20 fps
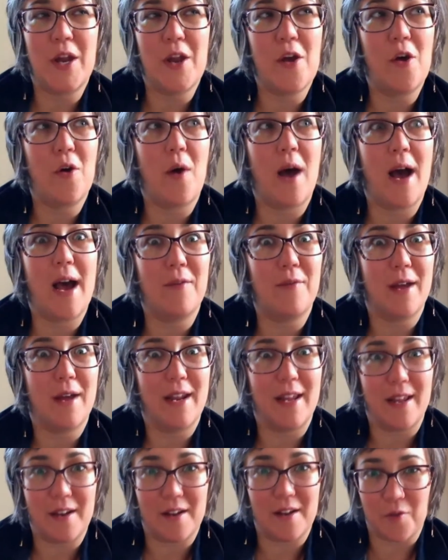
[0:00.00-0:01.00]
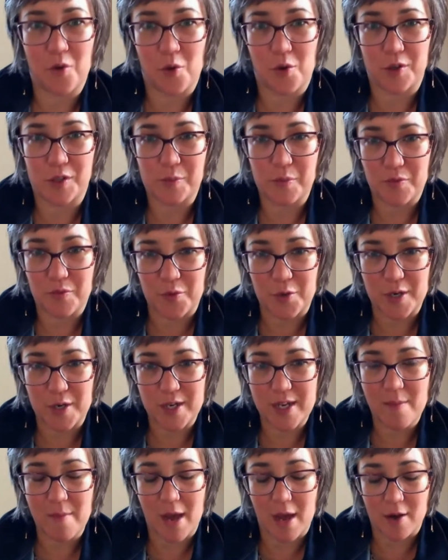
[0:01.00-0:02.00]
I know I read it, of course, before it
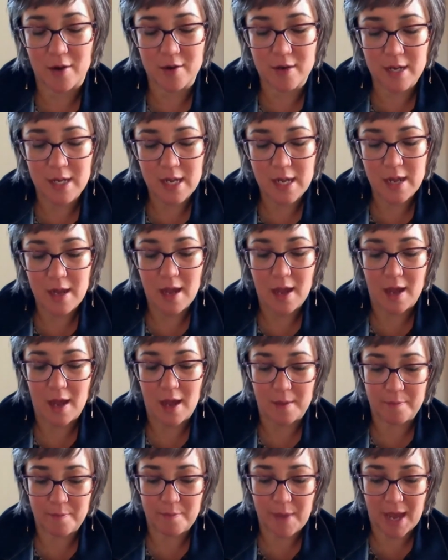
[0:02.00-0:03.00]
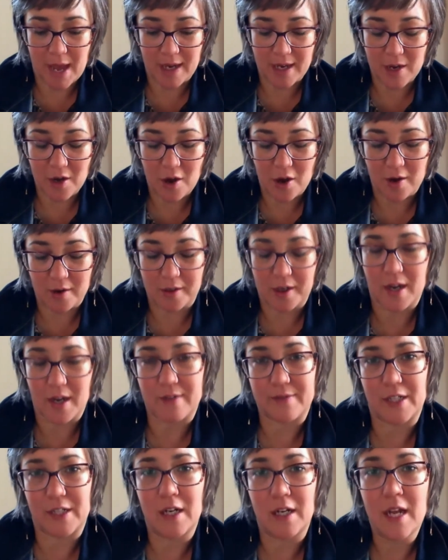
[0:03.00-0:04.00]
came out, back in
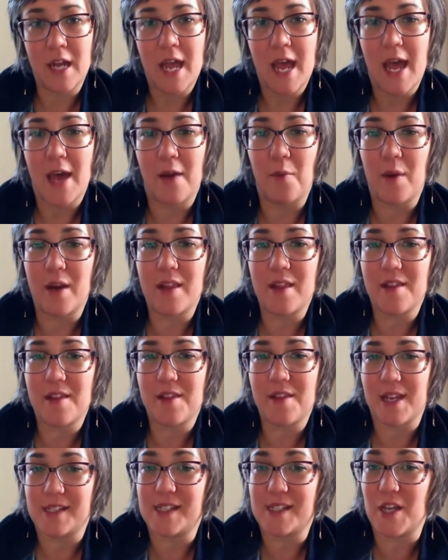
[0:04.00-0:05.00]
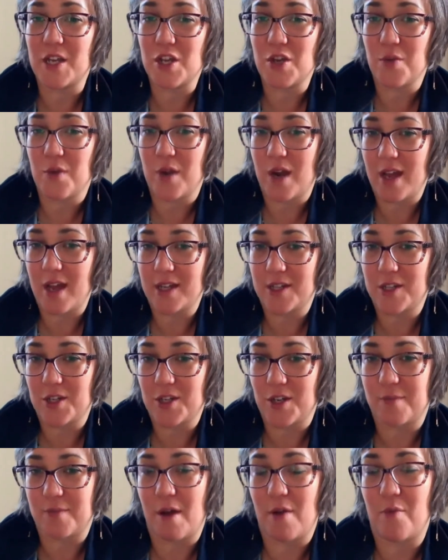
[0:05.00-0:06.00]
hardcover. And one of the things that you and I had
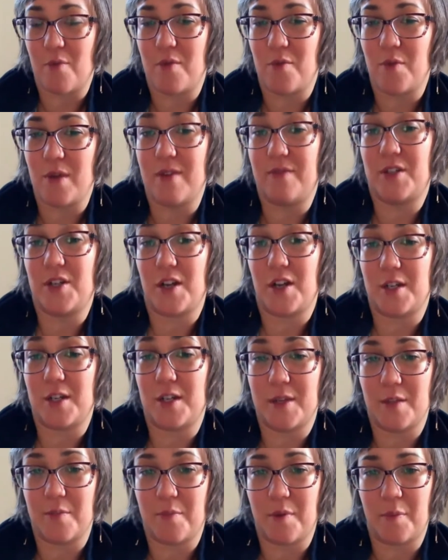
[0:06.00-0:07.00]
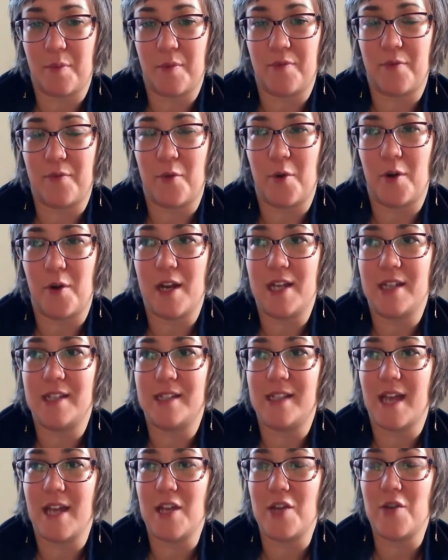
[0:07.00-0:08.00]
talked about when we've talked about the book before is
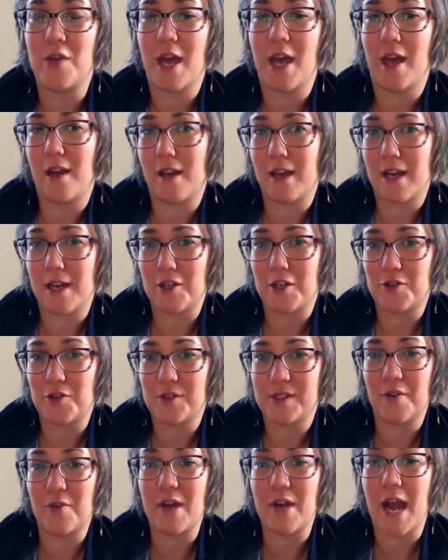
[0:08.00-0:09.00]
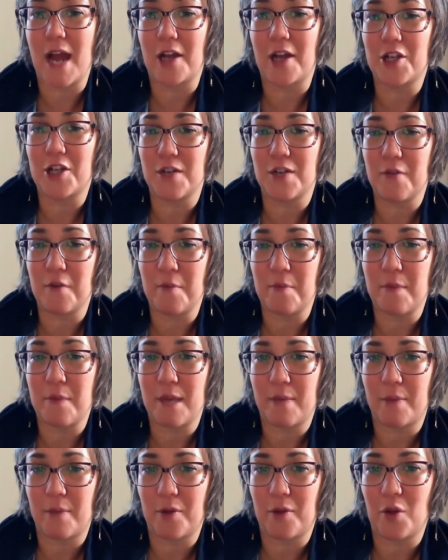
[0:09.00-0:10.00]
that you get an interesting reaction from
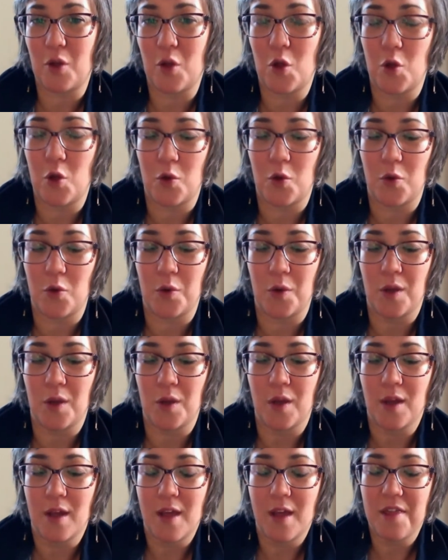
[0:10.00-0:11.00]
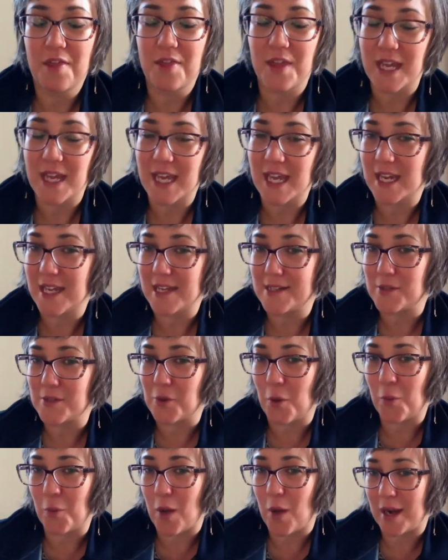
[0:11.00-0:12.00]
people who think it is
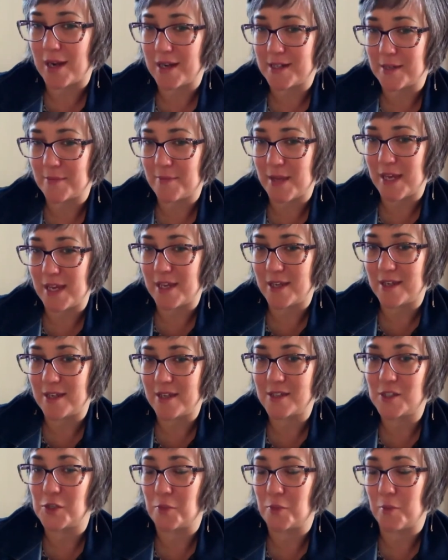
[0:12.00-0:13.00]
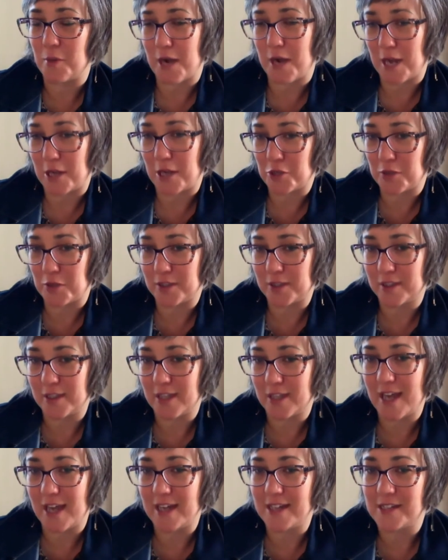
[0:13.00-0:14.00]
or want it to be supernatural,
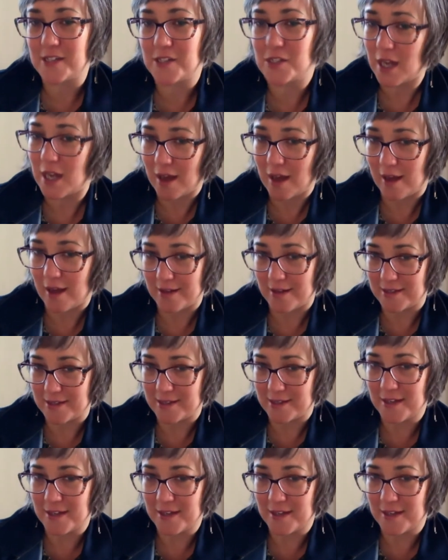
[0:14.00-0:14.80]
and it's not.